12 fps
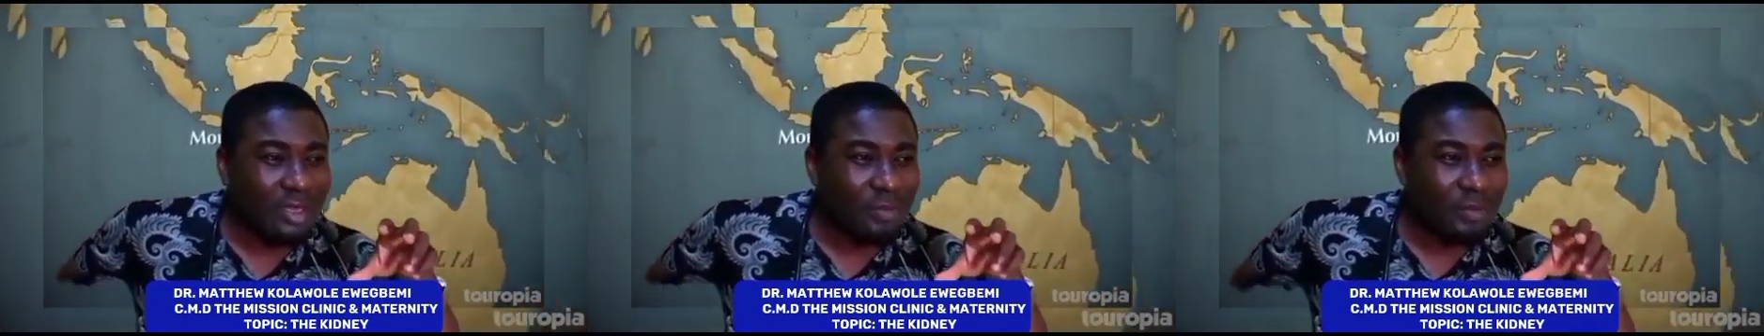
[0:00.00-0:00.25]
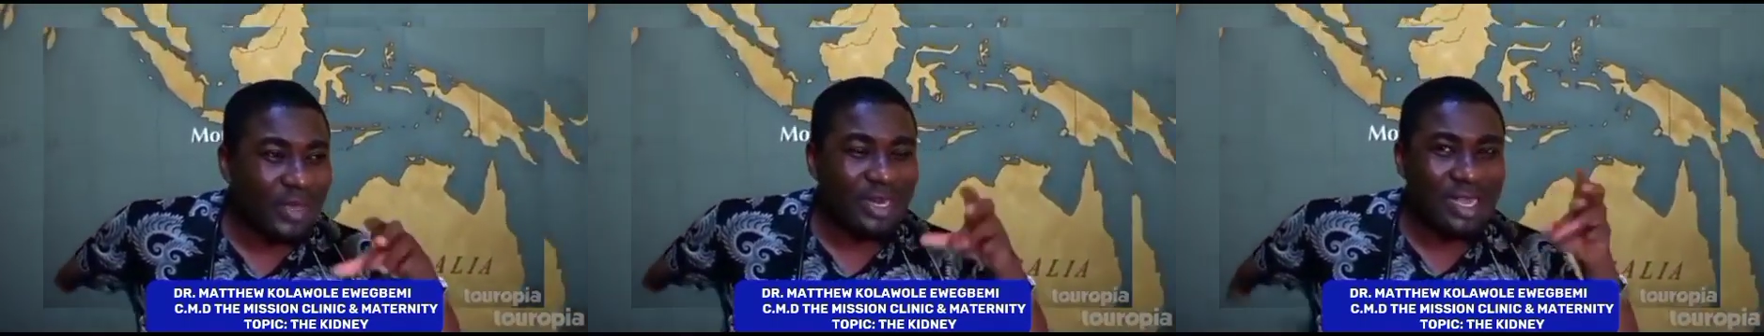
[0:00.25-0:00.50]

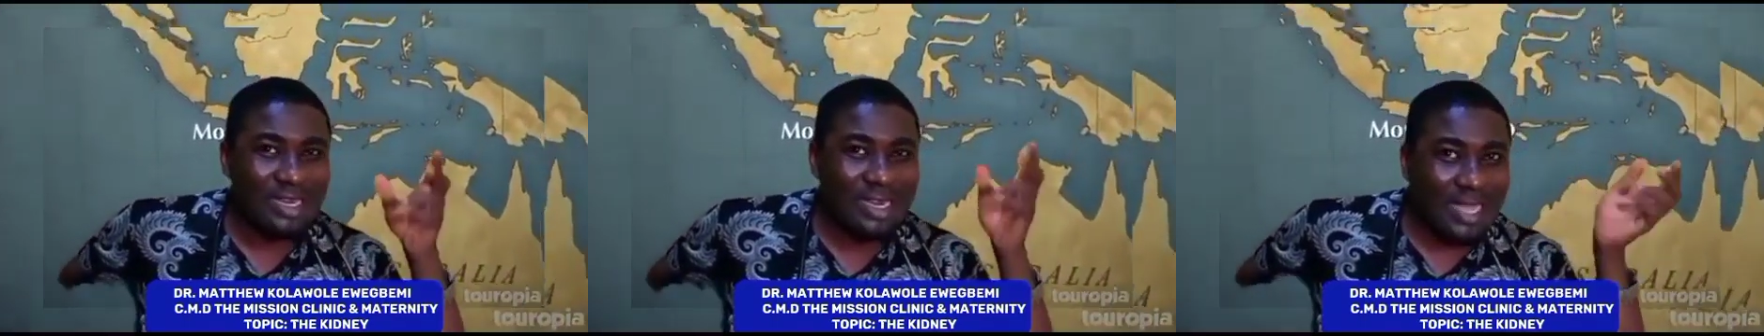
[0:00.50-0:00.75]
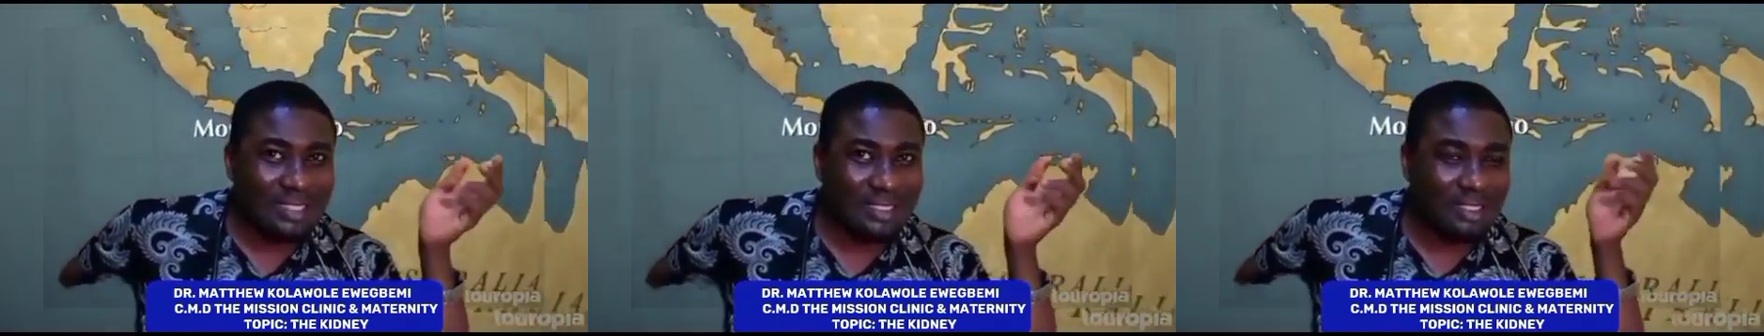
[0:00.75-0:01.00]

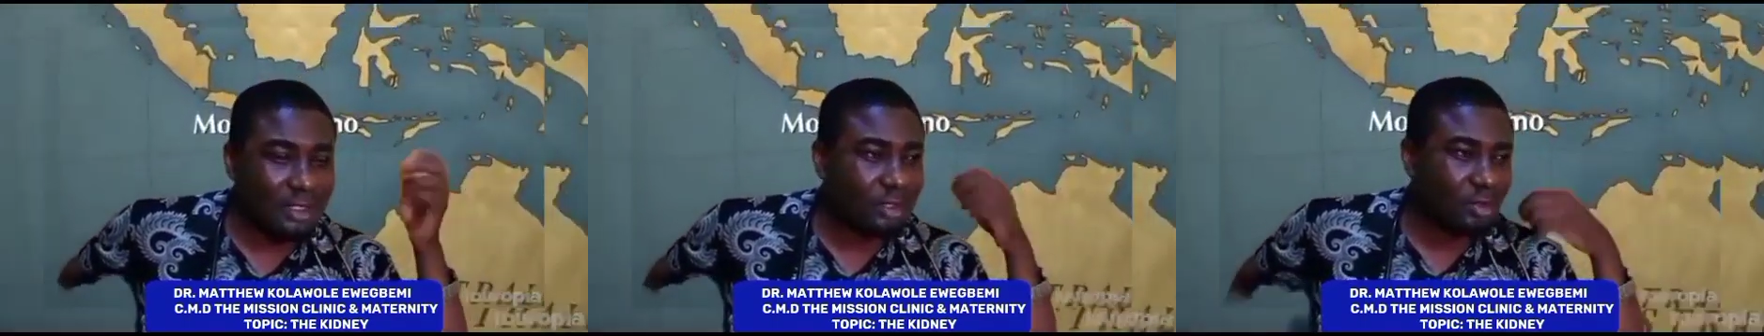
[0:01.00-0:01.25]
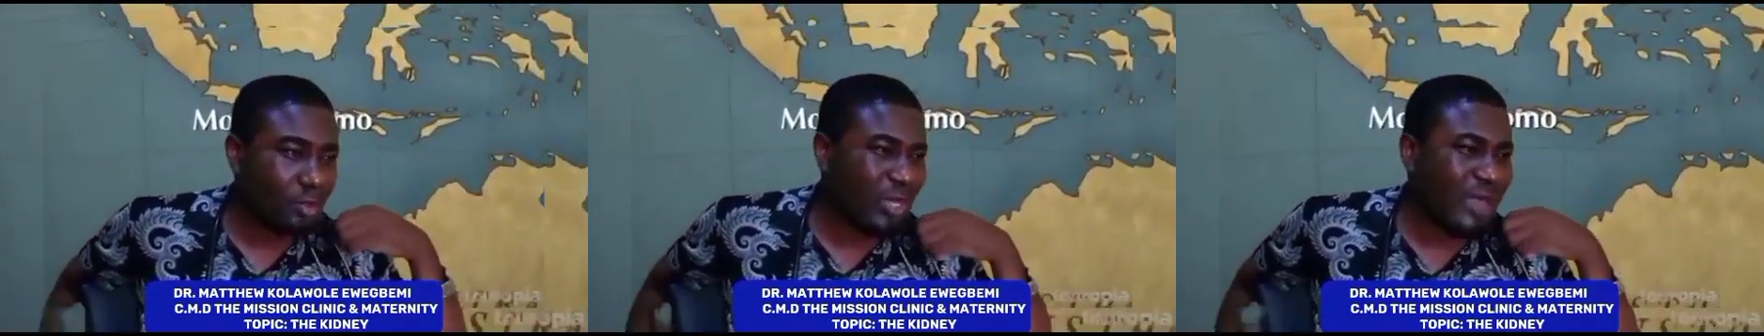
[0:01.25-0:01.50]
pericarditis.
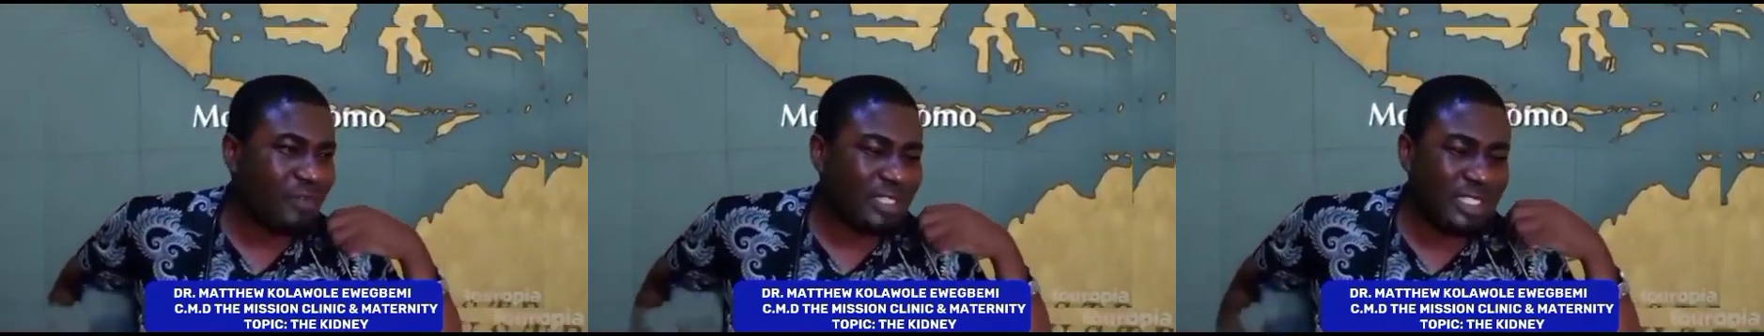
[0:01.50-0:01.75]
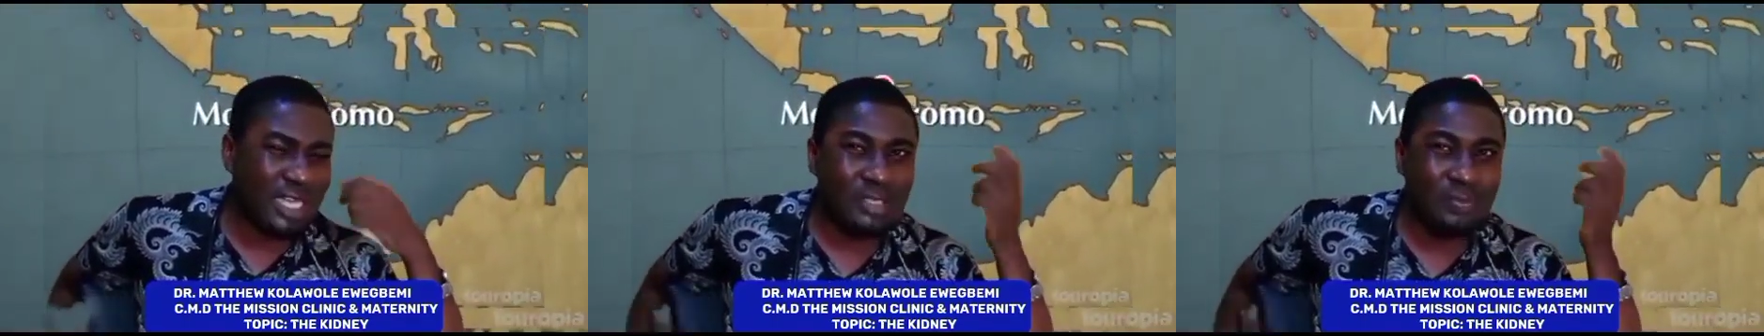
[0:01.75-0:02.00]
You'll be having chest